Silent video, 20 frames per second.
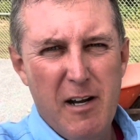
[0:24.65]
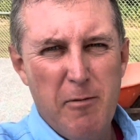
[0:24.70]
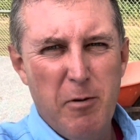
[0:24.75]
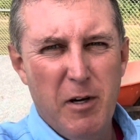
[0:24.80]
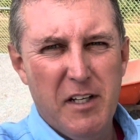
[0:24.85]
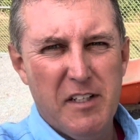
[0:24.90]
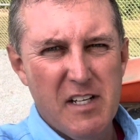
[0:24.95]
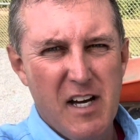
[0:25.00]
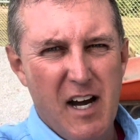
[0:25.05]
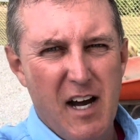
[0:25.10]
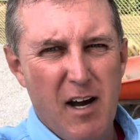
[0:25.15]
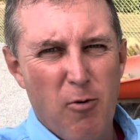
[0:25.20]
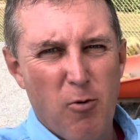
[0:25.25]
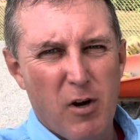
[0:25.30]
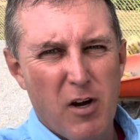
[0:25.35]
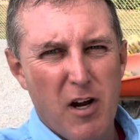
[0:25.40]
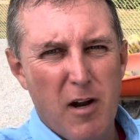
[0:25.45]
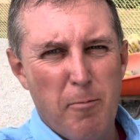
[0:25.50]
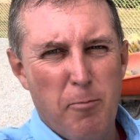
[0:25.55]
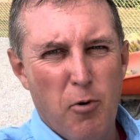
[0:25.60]
But we're
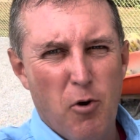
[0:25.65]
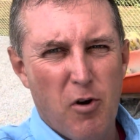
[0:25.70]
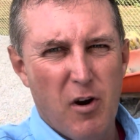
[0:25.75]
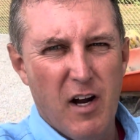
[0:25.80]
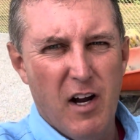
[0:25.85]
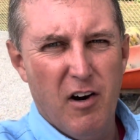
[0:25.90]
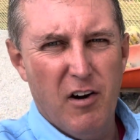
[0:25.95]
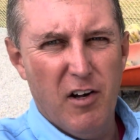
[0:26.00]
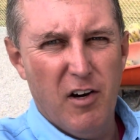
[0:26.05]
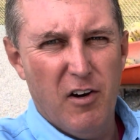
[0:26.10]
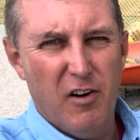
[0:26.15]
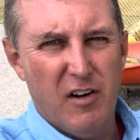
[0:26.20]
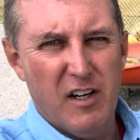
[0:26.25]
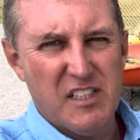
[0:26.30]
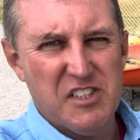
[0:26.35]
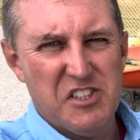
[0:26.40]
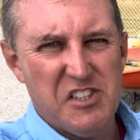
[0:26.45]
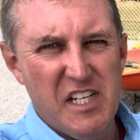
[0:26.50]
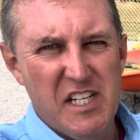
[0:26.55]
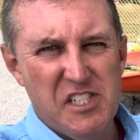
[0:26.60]
going to pour a little
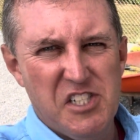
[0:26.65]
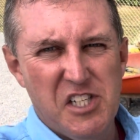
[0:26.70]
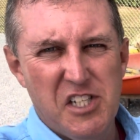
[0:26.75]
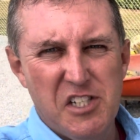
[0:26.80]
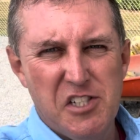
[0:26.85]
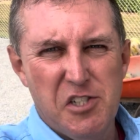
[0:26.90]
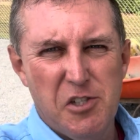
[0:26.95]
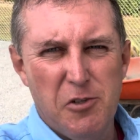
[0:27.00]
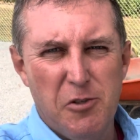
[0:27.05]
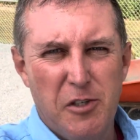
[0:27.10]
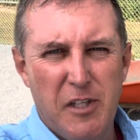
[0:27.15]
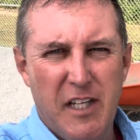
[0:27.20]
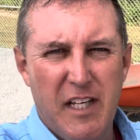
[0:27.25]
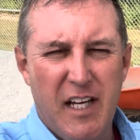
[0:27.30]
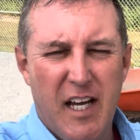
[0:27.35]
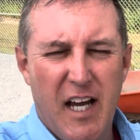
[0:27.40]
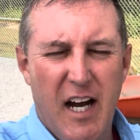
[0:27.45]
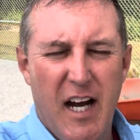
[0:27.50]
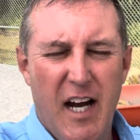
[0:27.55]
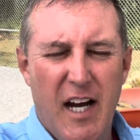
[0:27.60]
extension to
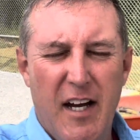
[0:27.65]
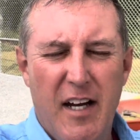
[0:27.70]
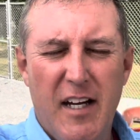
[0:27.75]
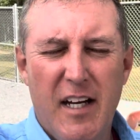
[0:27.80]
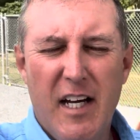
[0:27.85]
the